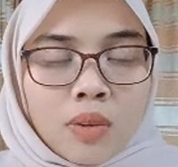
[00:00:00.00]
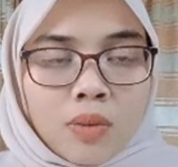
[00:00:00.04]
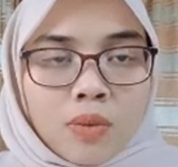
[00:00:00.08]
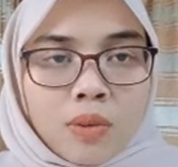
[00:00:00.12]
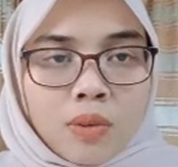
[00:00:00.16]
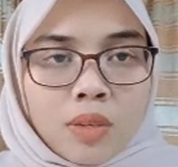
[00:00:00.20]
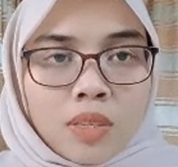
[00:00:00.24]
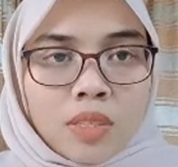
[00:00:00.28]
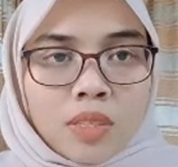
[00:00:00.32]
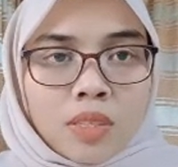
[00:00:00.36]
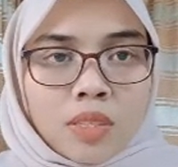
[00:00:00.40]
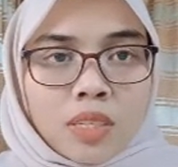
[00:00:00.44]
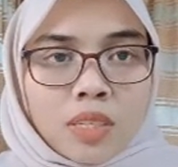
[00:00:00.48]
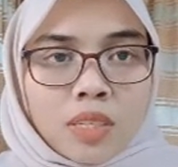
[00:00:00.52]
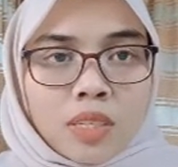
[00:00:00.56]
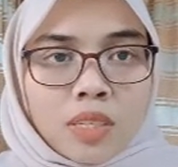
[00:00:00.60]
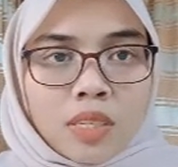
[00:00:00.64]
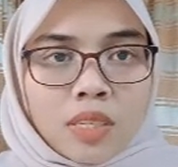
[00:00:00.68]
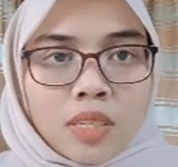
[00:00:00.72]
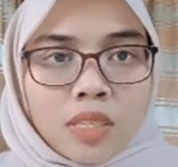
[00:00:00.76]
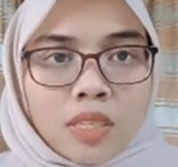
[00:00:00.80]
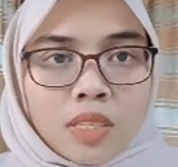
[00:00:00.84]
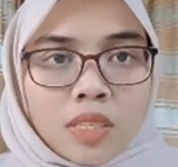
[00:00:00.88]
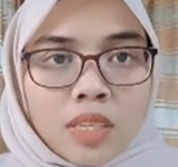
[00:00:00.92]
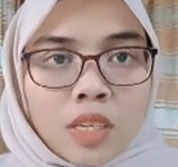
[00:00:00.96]
which
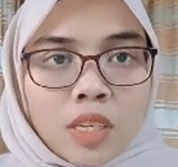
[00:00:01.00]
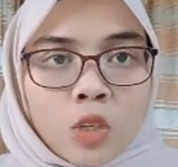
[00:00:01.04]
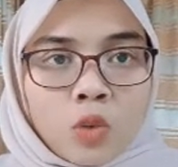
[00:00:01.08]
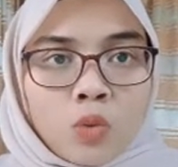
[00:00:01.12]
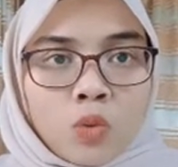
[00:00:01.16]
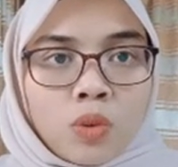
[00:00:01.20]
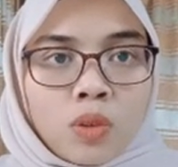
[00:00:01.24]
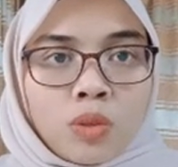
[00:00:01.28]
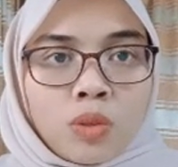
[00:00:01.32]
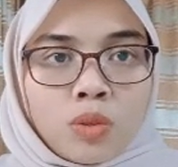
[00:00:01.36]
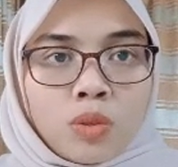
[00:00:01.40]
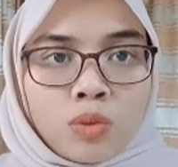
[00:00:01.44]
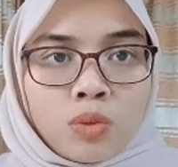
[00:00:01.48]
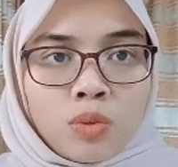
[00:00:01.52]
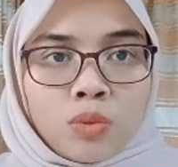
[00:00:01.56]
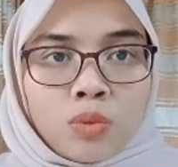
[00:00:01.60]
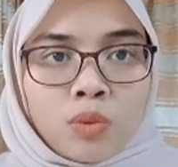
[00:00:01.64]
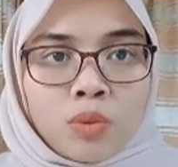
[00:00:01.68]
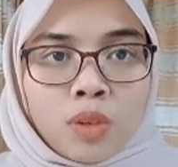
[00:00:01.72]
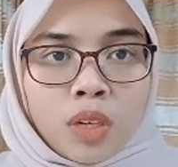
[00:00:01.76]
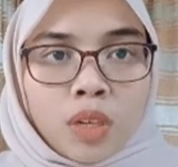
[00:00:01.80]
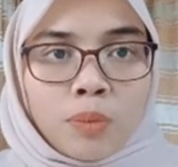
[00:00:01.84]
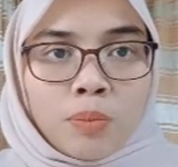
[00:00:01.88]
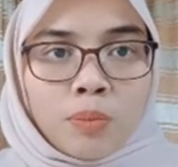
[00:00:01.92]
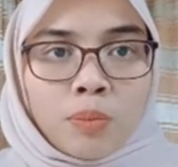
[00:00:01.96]
is equal
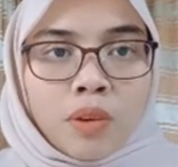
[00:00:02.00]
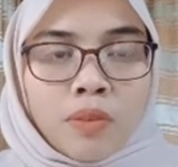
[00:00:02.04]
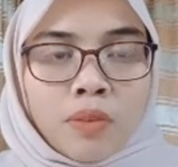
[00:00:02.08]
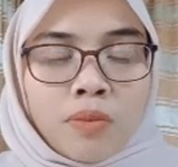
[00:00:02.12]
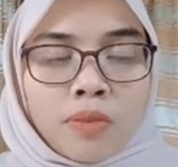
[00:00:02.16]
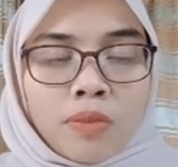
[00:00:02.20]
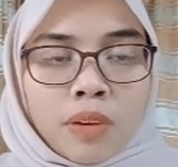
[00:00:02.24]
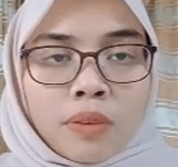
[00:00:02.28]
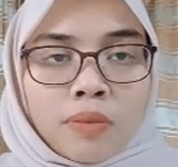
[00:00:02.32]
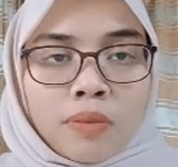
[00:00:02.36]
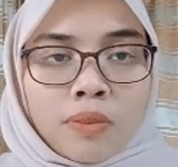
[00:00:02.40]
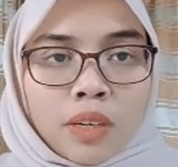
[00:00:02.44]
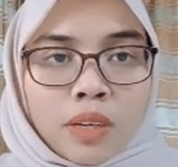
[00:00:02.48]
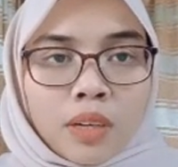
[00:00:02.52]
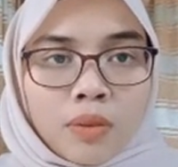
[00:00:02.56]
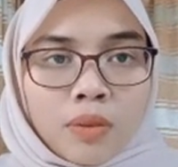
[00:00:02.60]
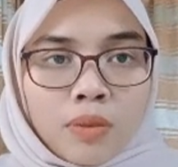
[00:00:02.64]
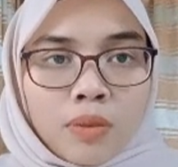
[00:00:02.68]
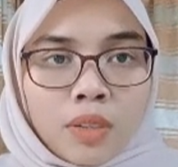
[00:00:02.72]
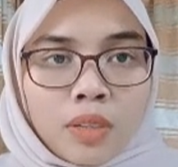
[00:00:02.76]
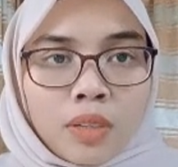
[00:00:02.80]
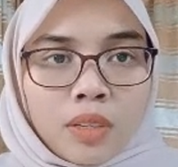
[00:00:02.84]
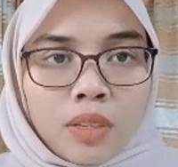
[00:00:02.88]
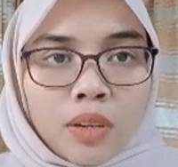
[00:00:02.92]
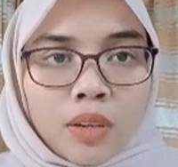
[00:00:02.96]
to 8.5
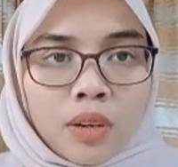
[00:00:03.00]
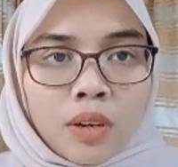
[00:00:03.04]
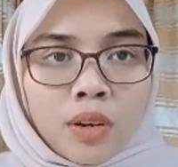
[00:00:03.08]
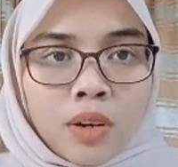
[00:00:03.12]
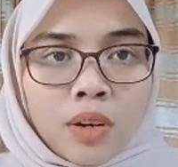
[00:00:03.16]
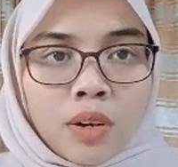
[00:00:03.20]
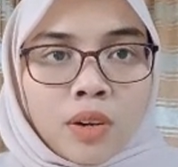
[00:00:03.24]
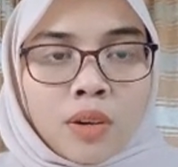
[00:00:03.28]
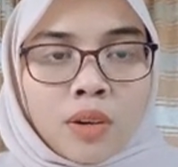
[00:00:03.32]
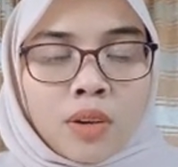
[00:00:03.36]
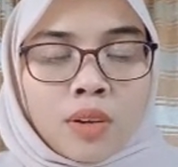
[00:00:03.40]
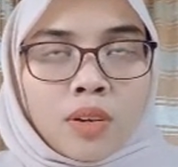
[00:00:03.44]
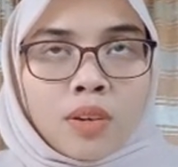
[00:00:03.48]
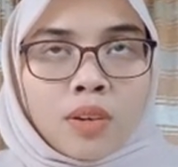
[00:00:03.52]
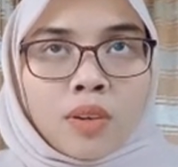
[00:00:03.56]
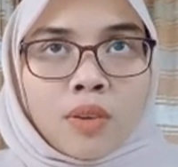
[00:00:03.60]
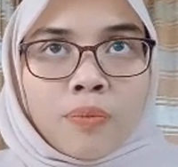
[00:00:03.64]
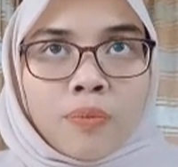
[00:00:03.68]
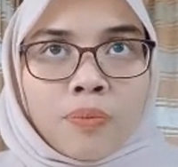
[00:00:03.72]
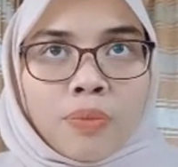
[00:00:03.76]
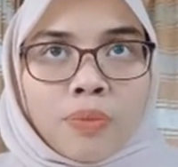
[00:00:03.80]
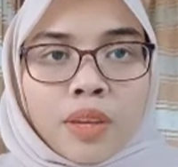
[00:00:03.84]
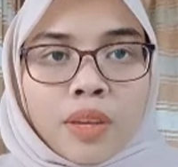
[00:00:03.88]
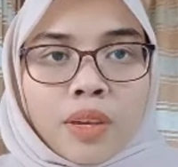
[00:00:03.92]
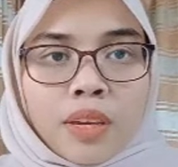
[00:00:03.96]
hour or
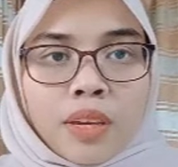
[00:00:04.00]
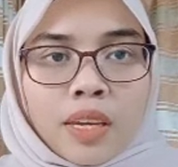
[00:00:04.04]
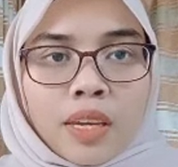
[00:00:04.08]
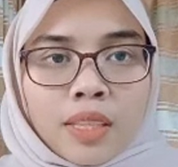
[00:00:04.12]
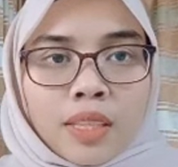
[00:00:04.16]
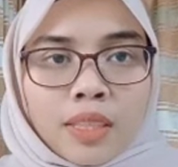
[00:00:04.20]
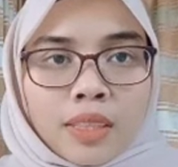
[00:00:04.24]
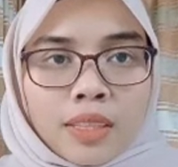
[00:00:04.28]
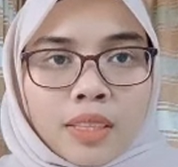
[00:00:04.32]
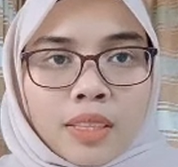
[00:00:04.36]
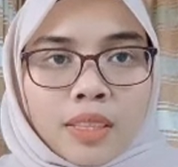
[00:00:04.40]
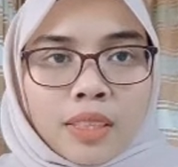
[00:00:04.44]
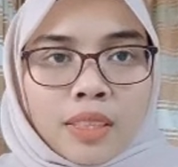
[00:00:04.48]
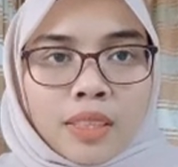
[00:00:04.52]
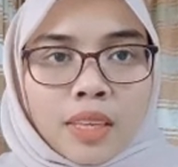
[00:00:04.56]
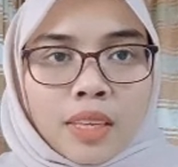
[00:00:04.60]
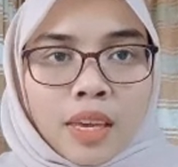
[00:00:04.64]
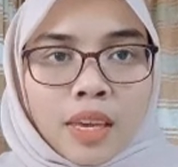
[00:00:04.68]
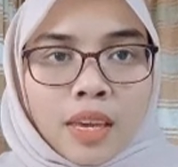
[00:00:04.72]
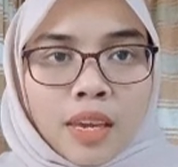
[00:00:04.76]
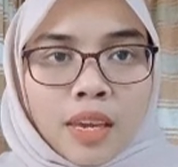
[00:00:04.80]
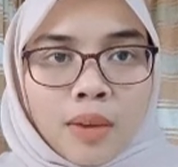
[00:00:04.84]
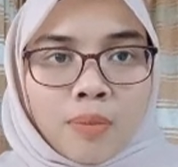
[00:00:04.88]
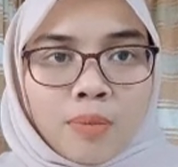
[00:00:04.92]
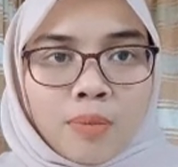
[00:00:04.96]

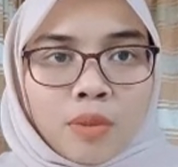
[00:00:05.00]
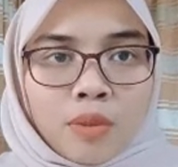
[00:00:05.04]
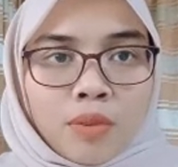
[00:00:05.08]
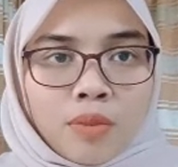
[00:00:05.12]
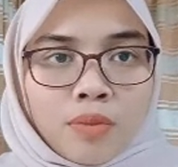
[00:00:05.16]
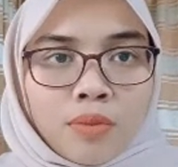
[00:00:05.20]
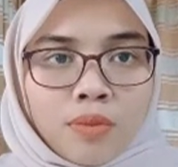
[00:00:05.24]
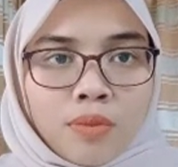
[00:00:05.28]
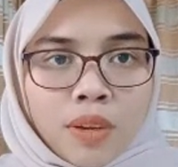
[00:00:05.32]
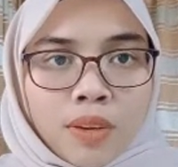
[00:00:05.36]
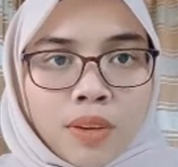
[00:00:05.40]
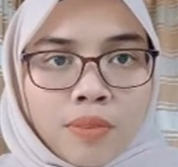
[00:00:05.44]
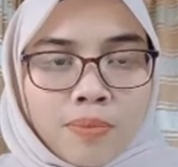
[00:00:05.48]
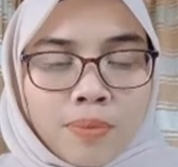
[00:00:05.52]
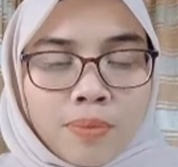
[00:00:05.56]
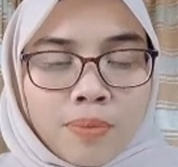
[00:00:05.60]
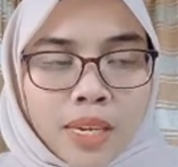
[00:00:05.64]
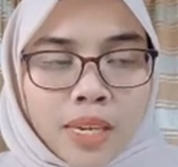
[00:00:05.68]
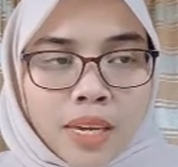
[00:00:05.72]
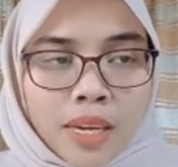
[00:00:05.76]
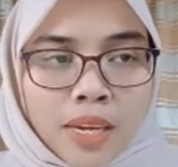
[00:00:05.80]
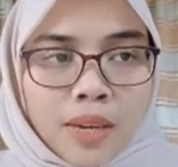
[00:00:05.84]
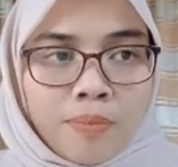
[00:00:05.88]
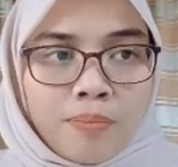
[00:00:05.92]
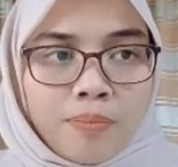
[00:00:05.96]
8:30 am to 5
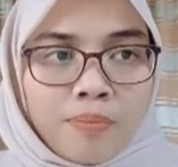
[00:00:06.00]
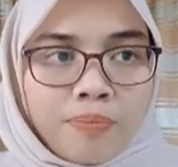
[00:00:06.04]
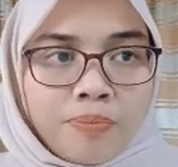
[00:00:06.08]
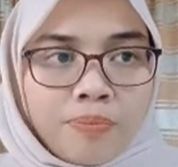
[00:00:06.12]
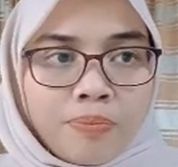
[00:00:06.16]
pm.